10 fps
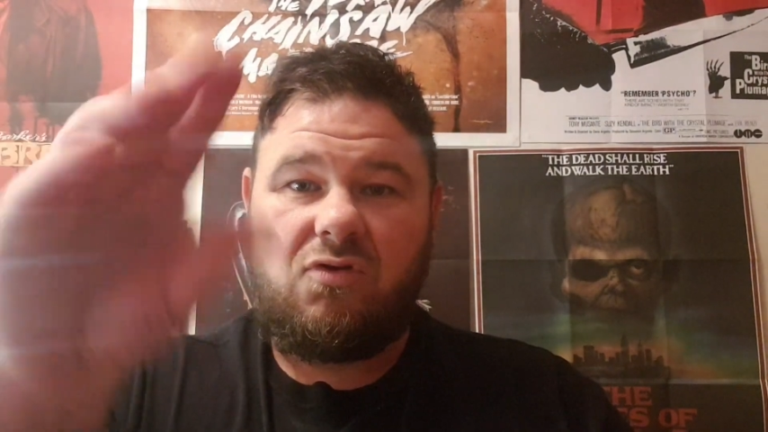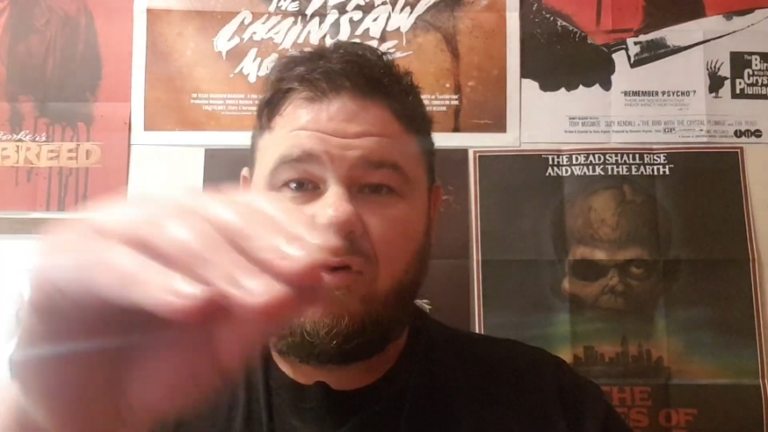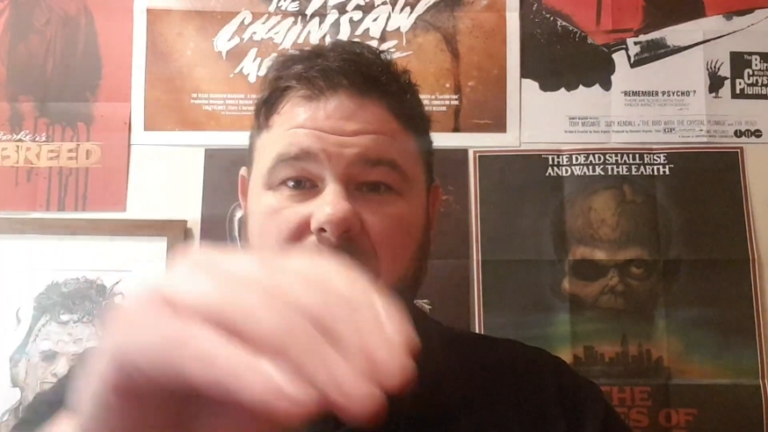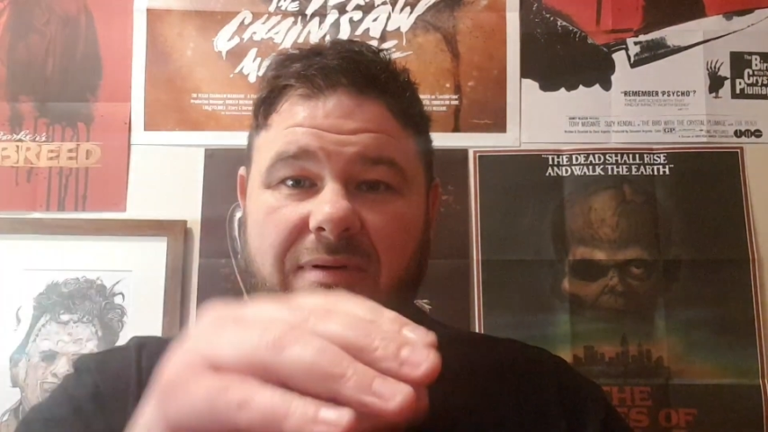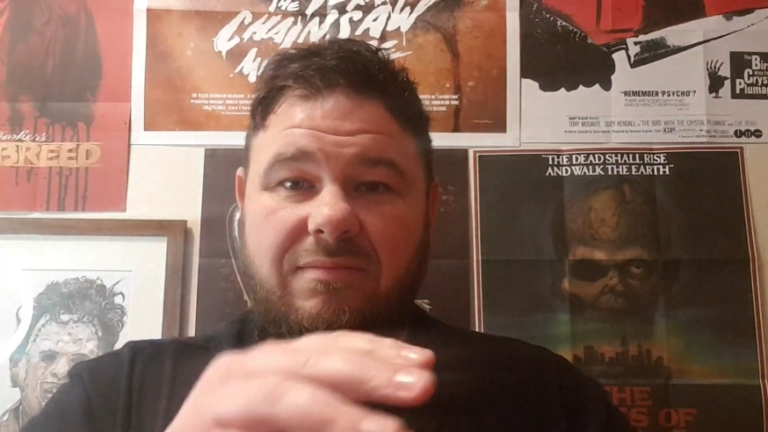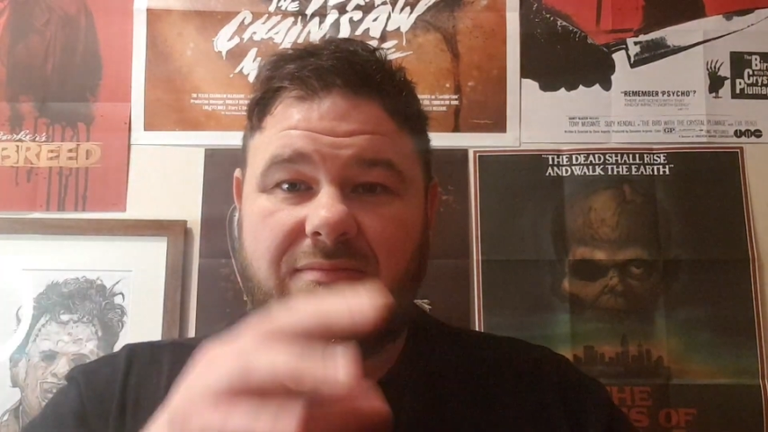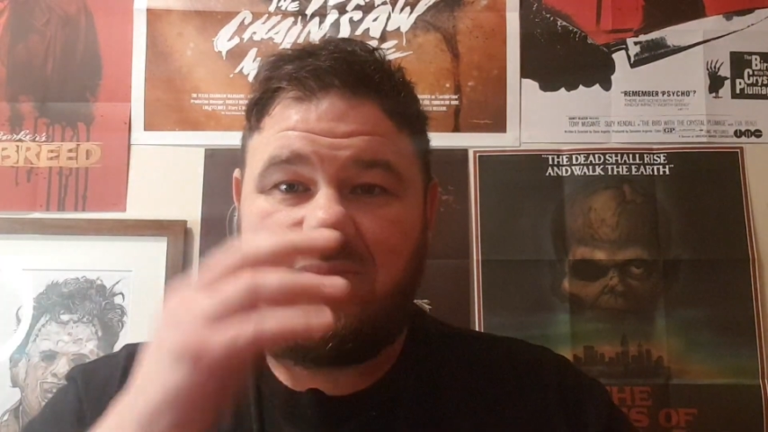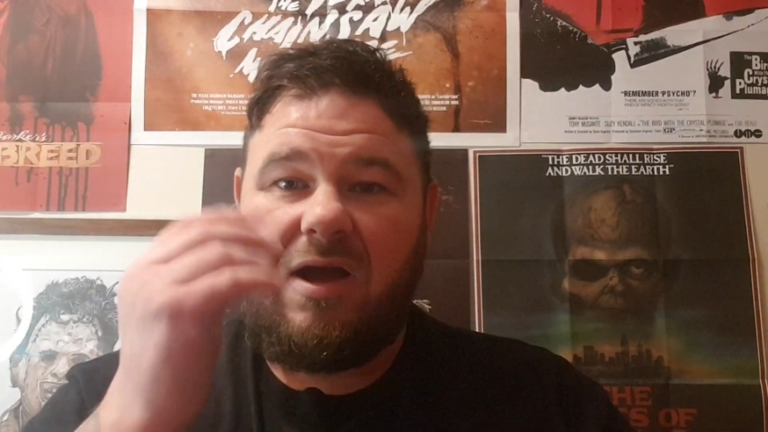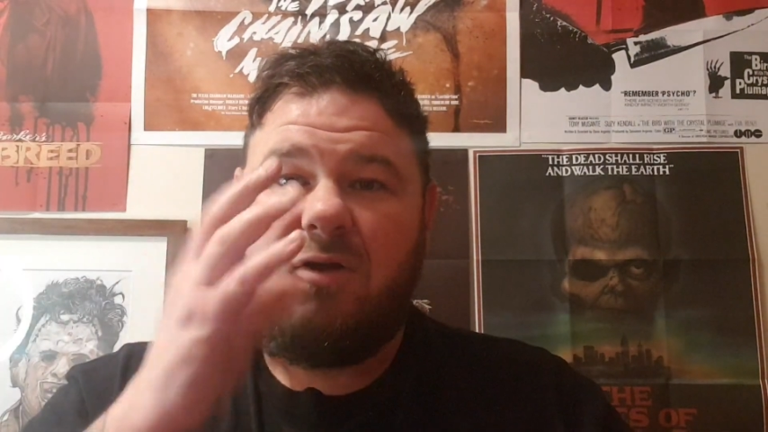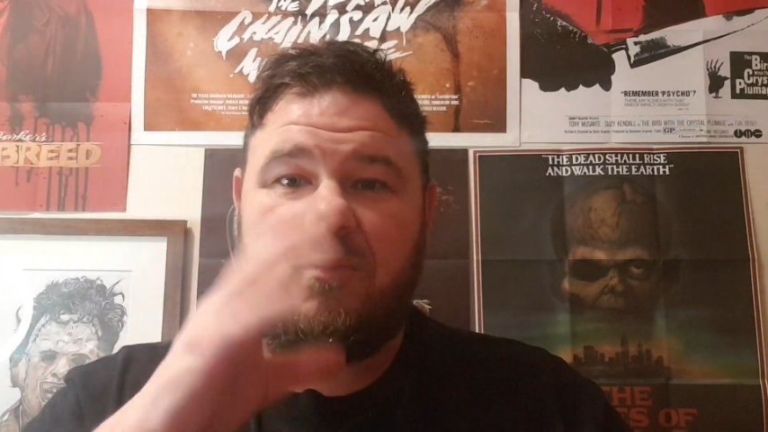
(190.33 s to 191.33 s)
come
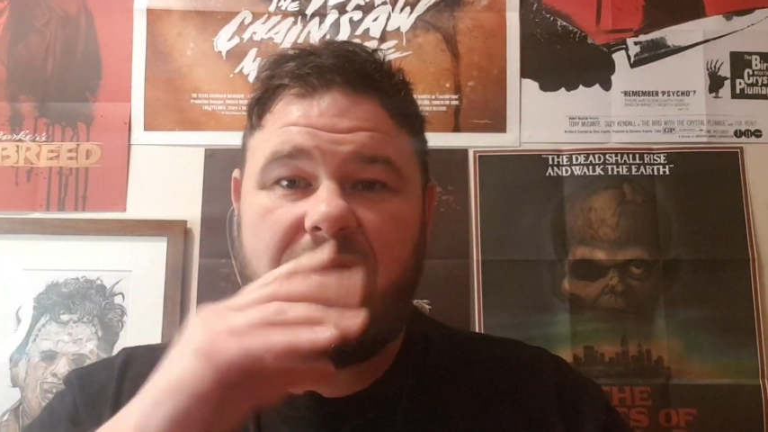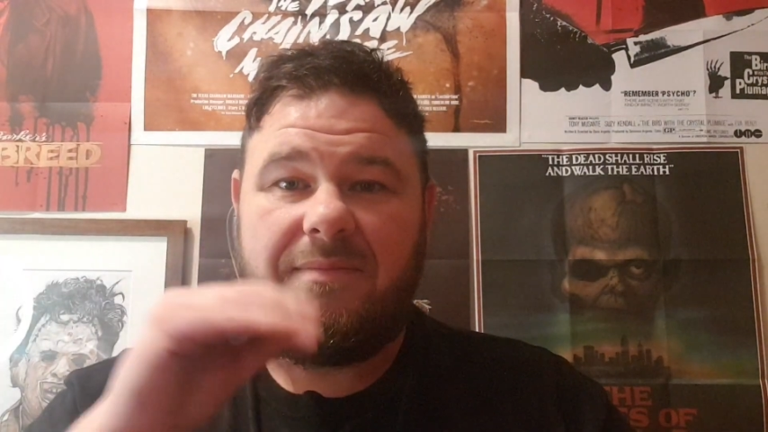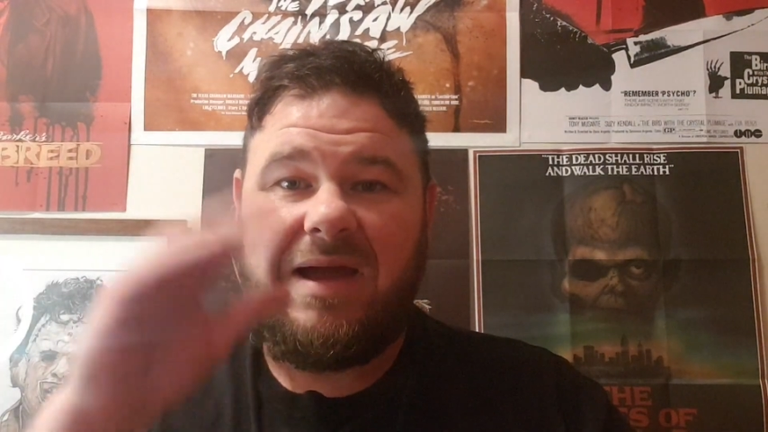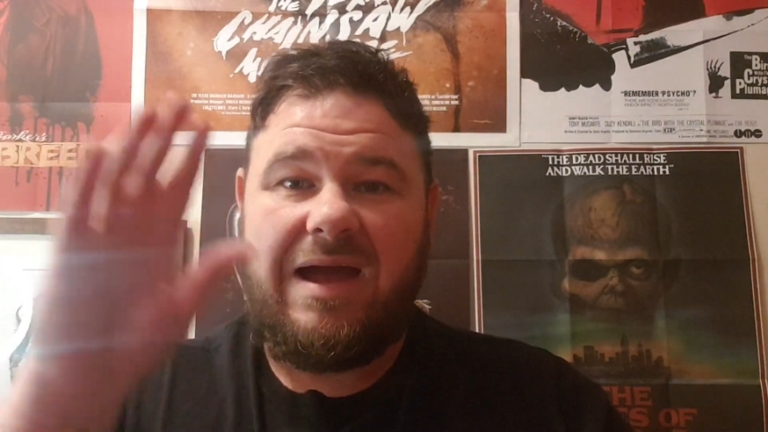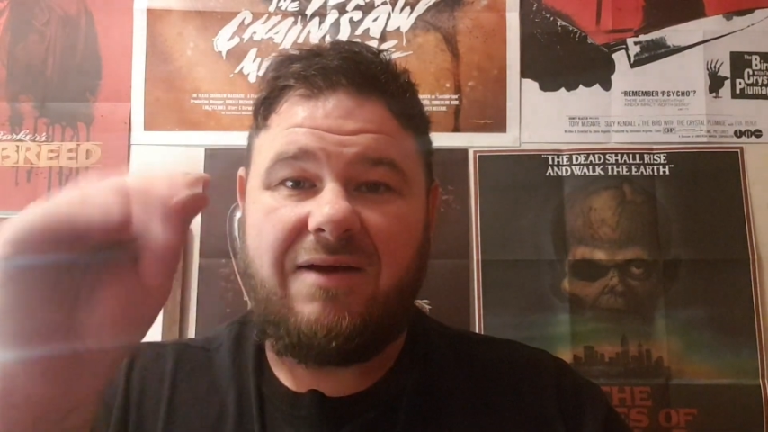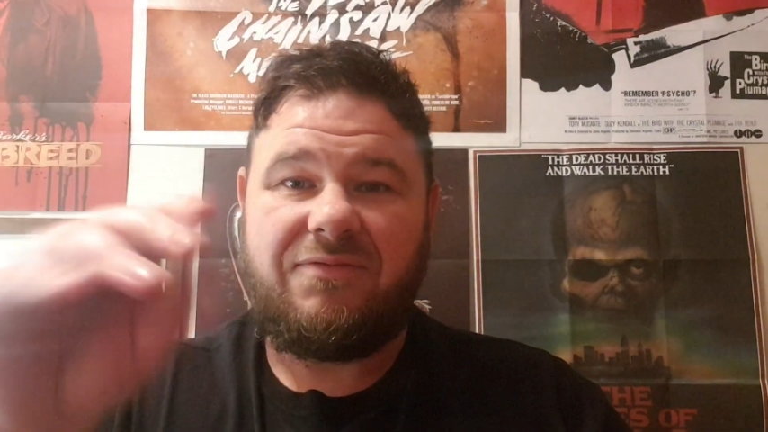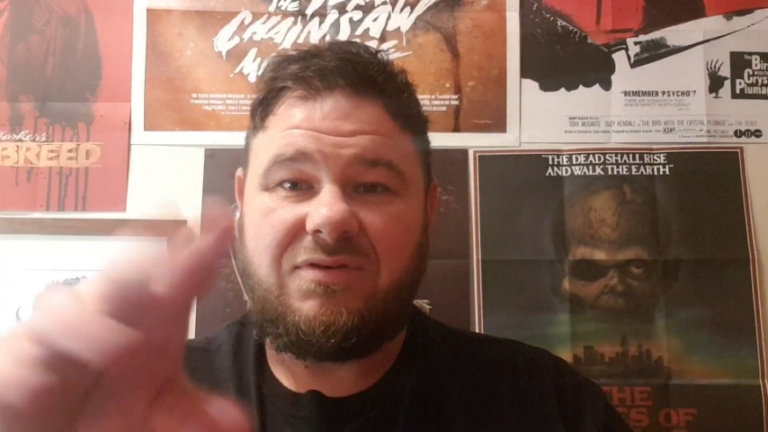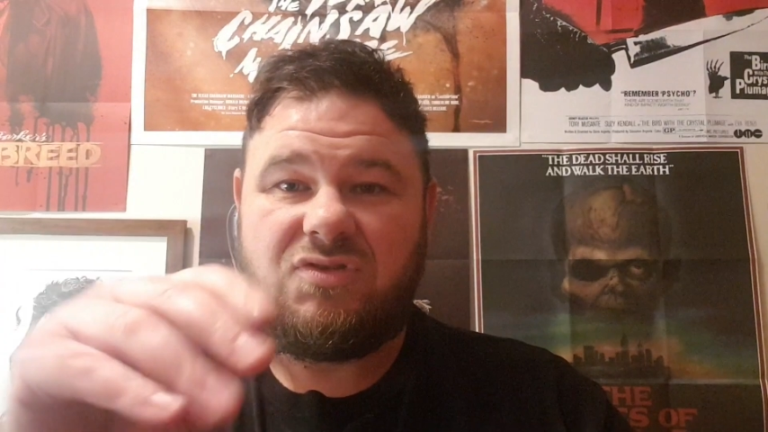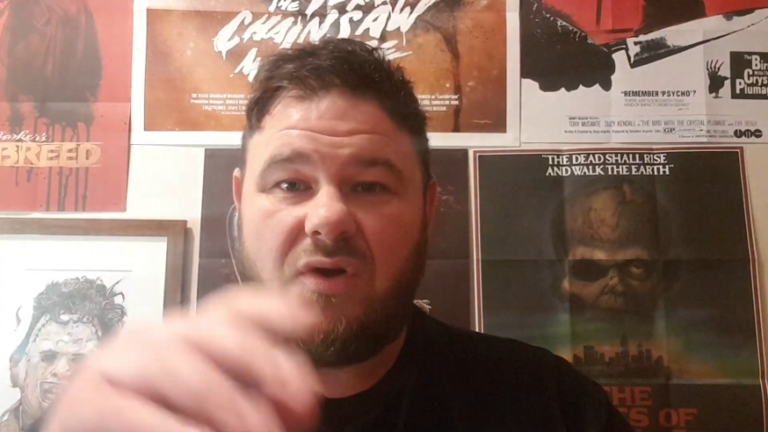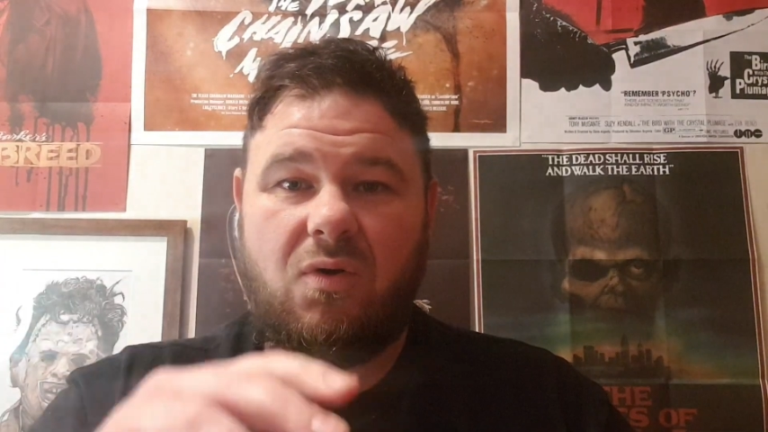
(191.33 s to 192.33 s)
open the mouth
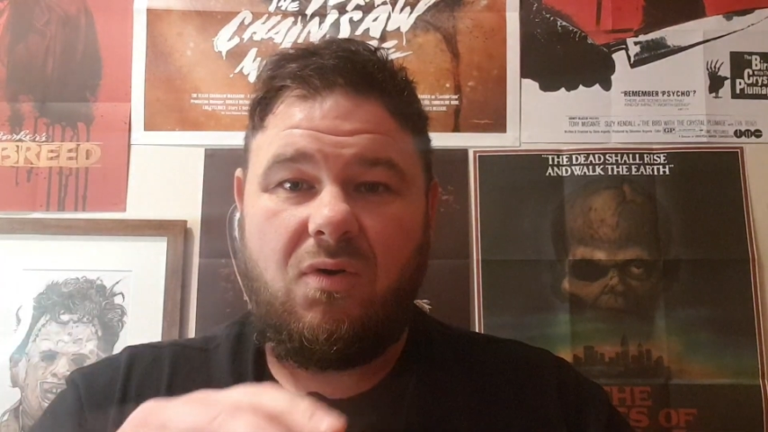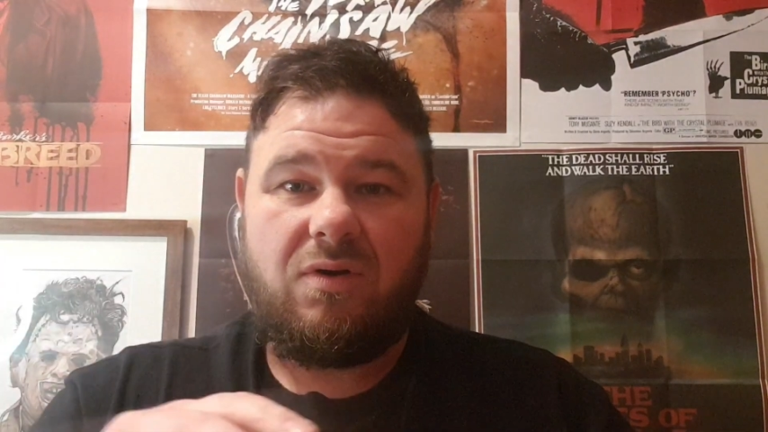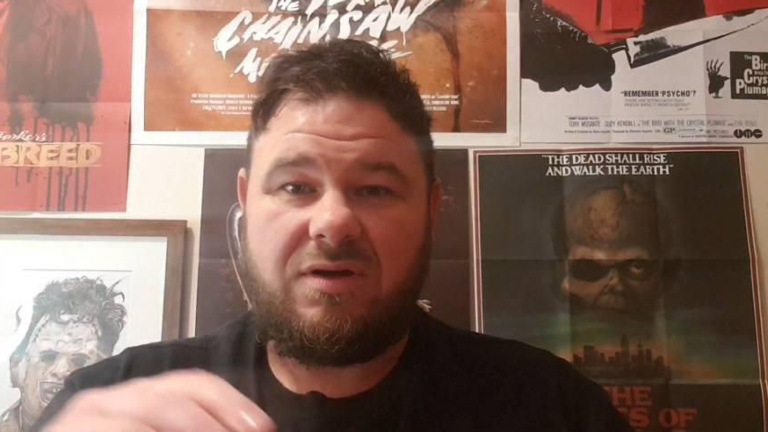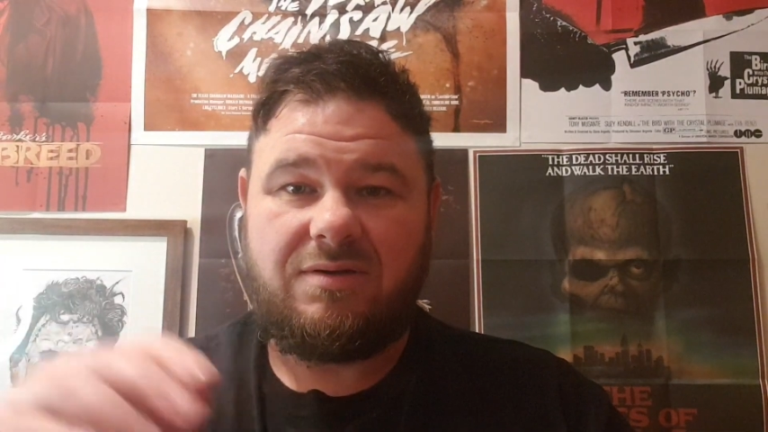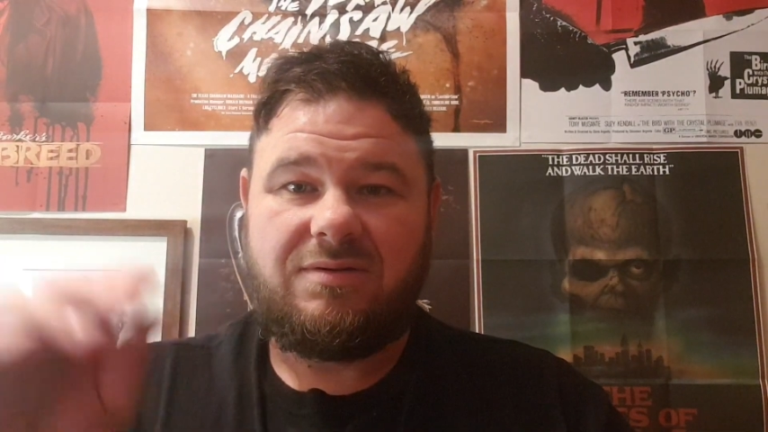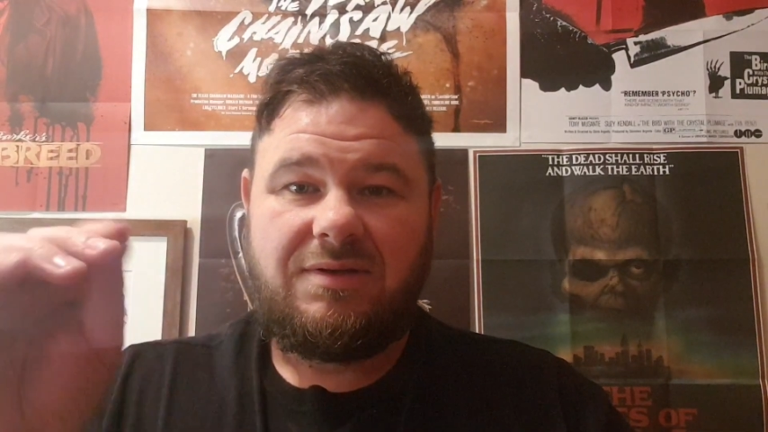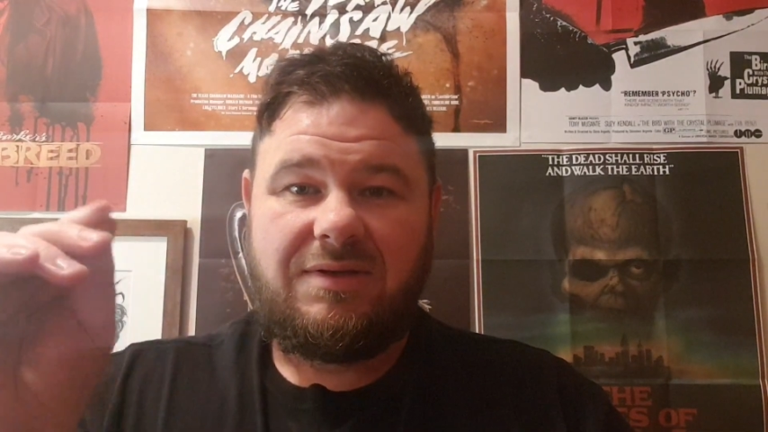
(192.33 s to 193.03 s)
and talk and